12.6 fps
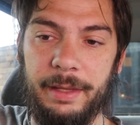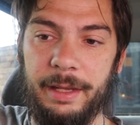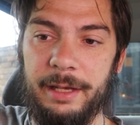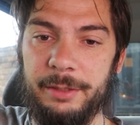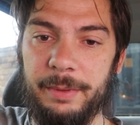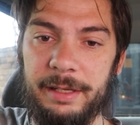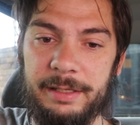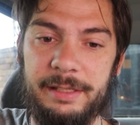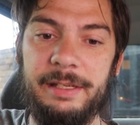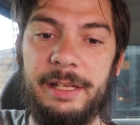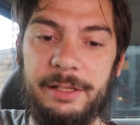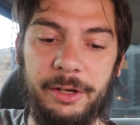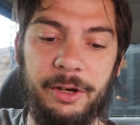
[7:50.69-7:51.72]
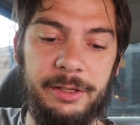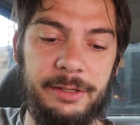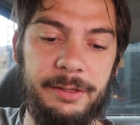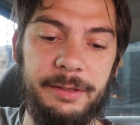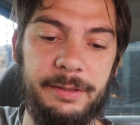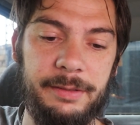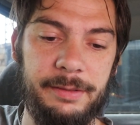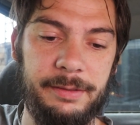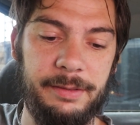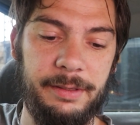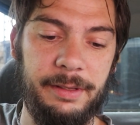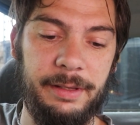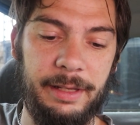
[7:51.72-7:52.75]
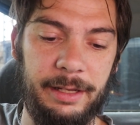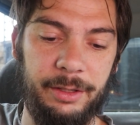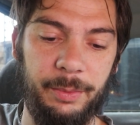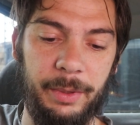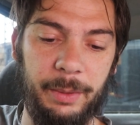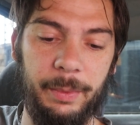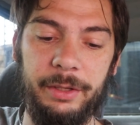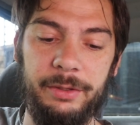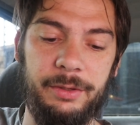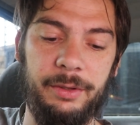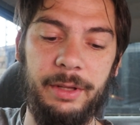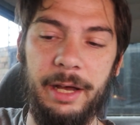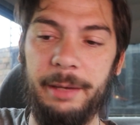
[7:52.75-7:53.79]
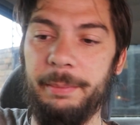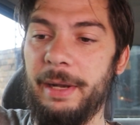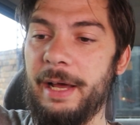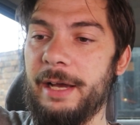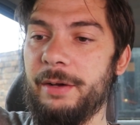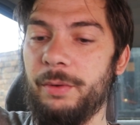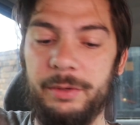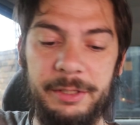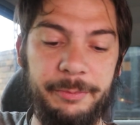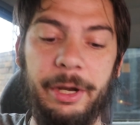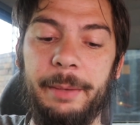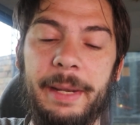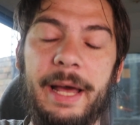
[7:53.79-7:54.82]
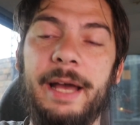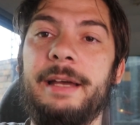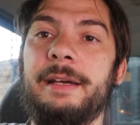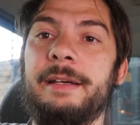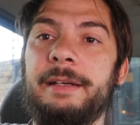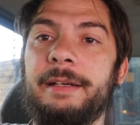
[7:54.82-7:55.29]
as well as the center console that we want to dye black or spray black.